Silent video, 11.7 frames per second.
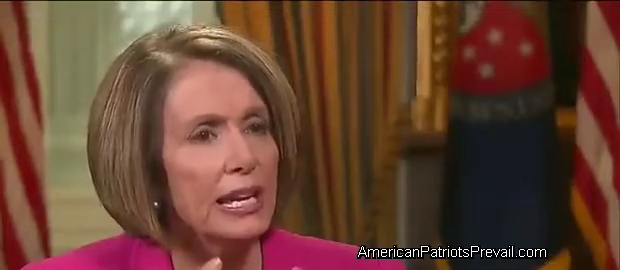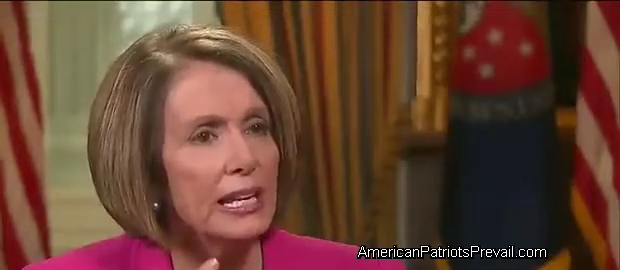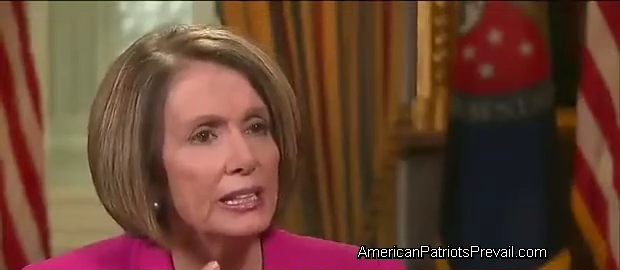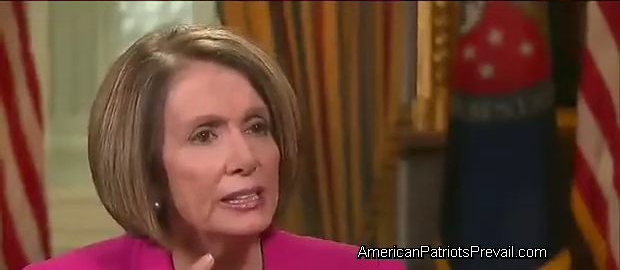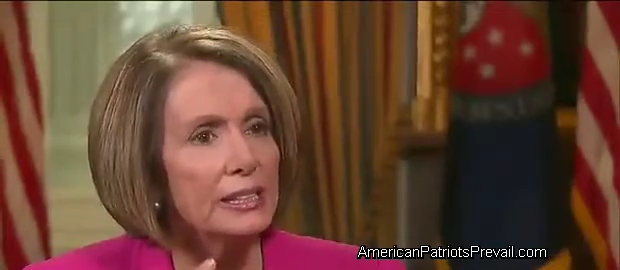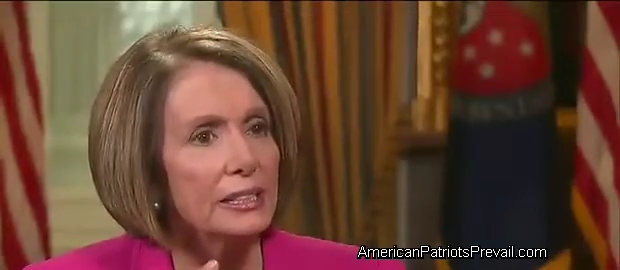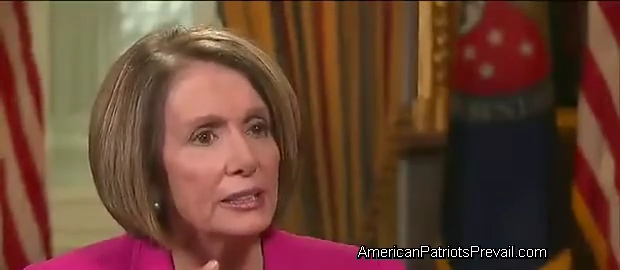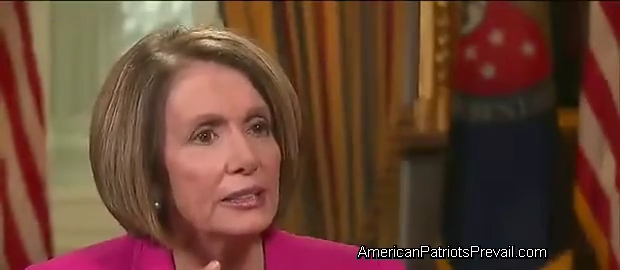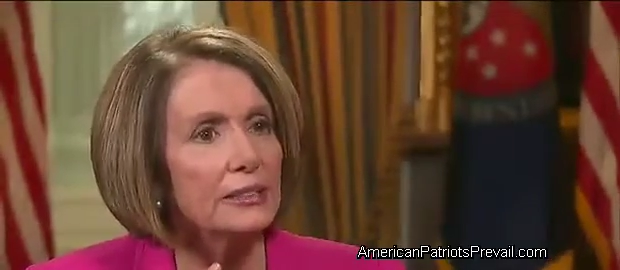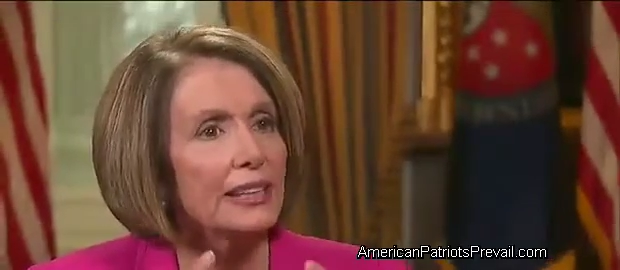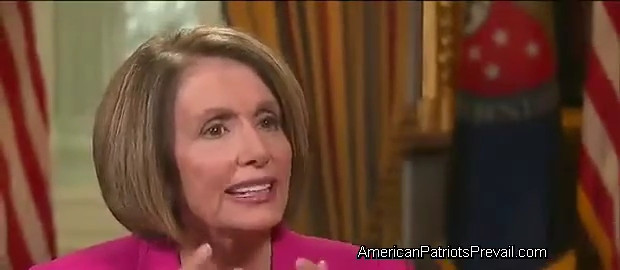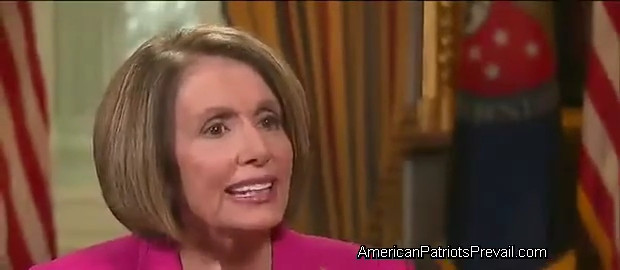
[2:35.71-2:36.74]
and
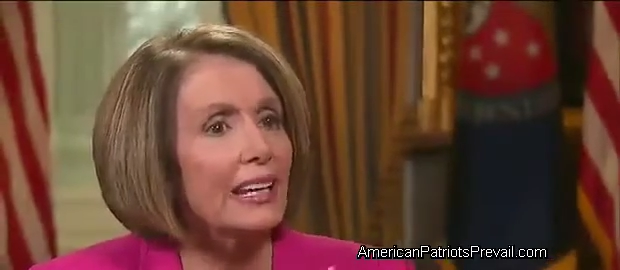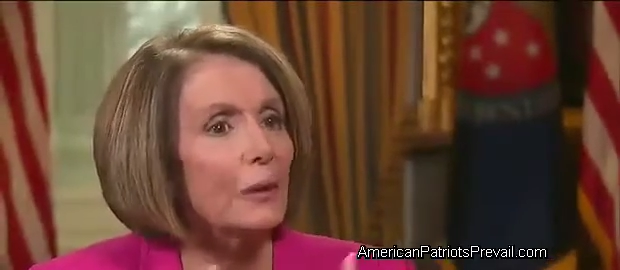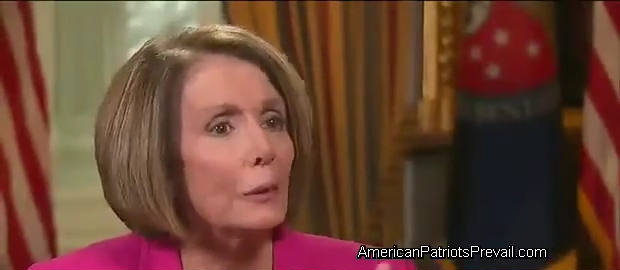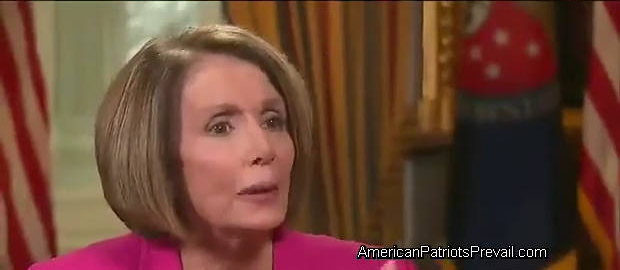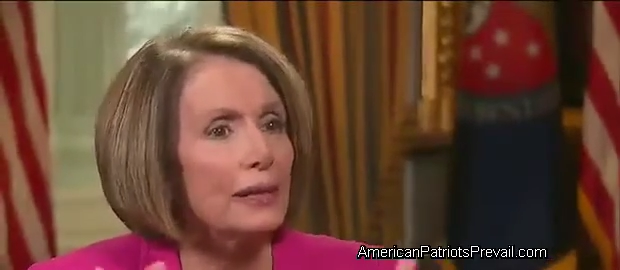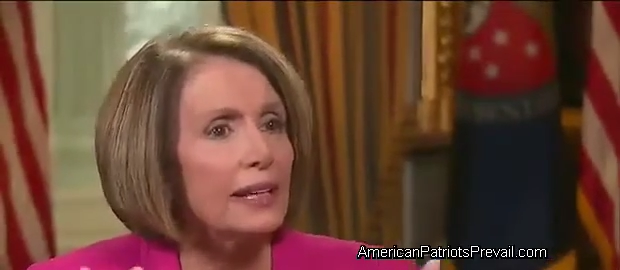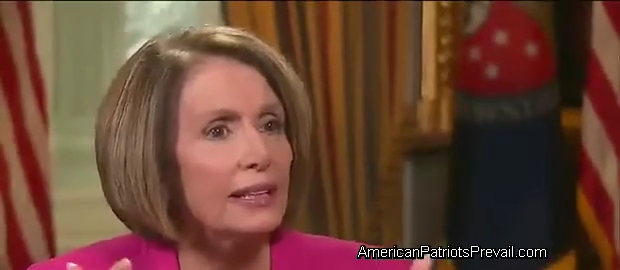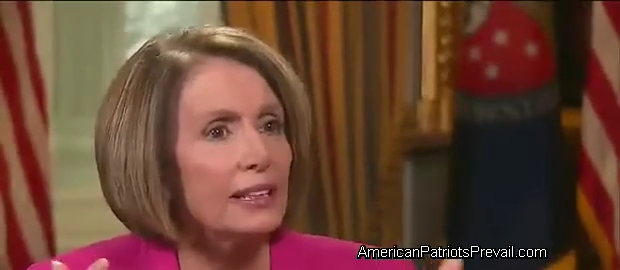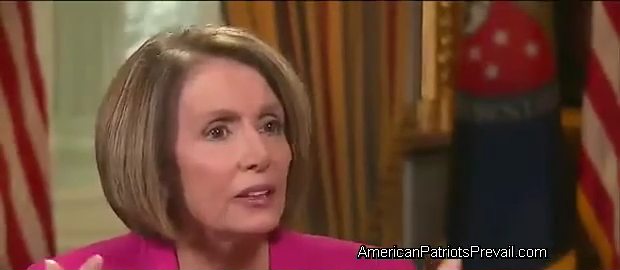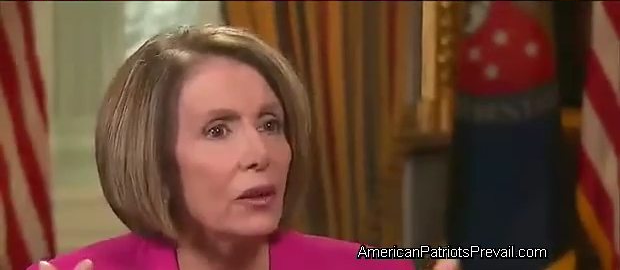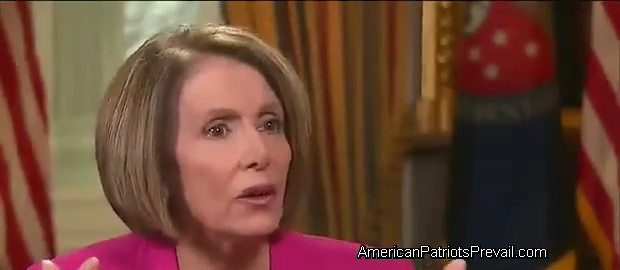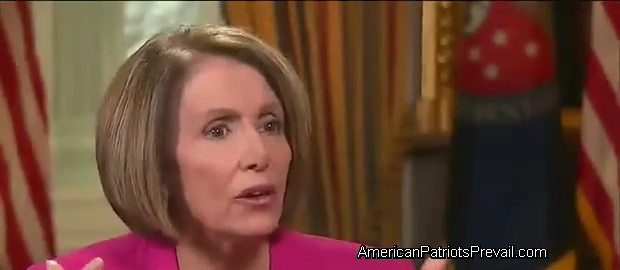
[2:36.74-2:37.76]
they can't wait
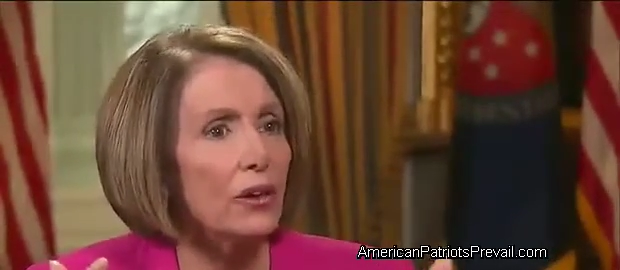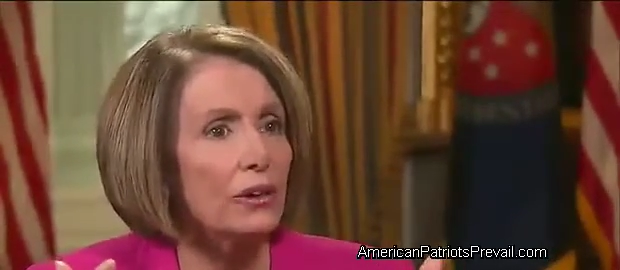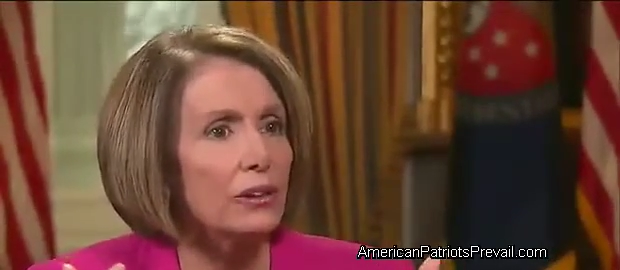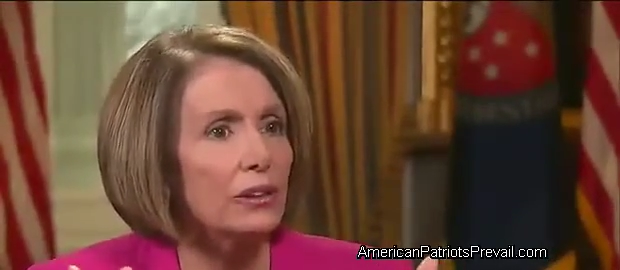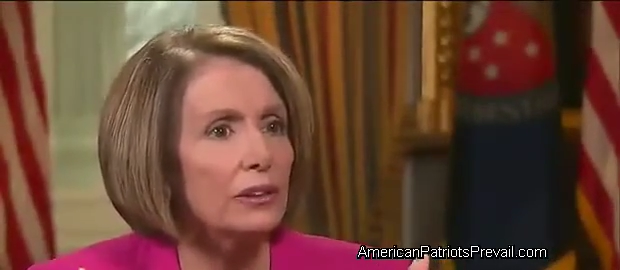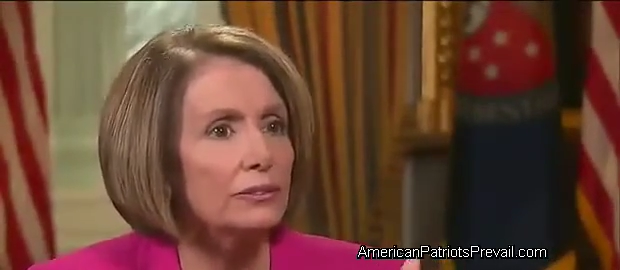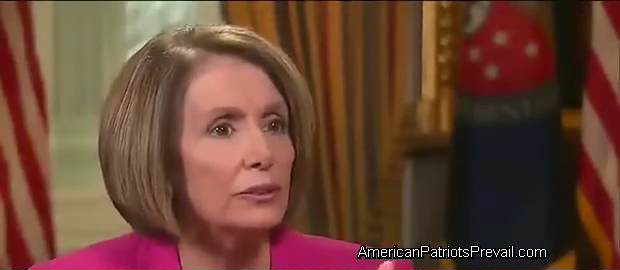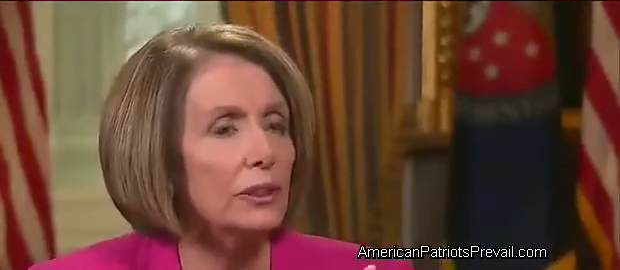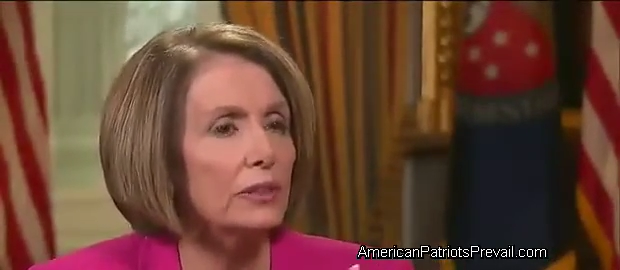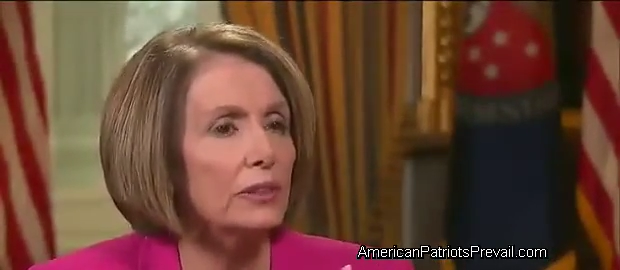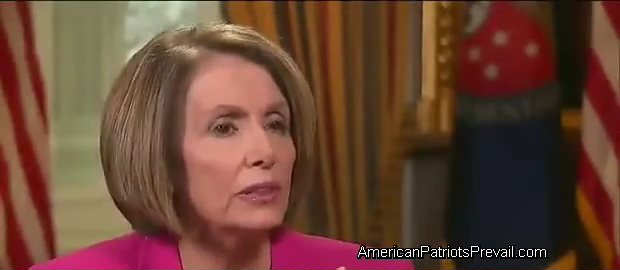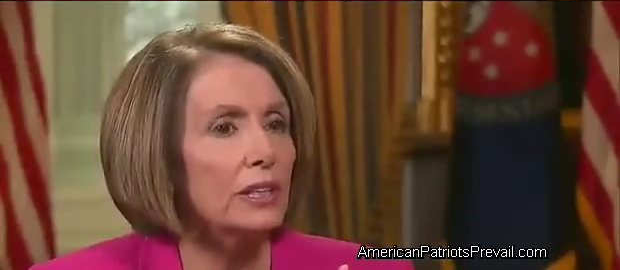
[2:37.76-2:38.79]
any longer. If
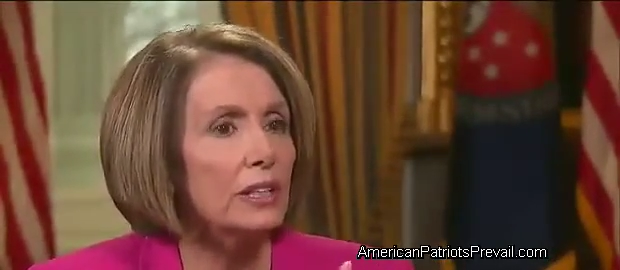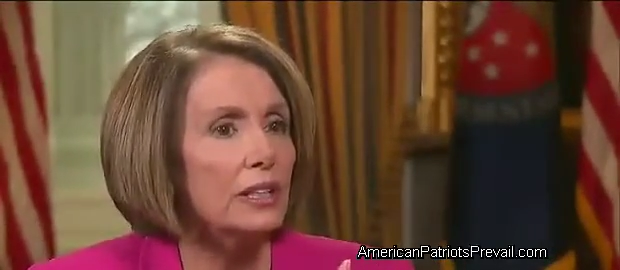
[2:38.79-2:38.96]
you have,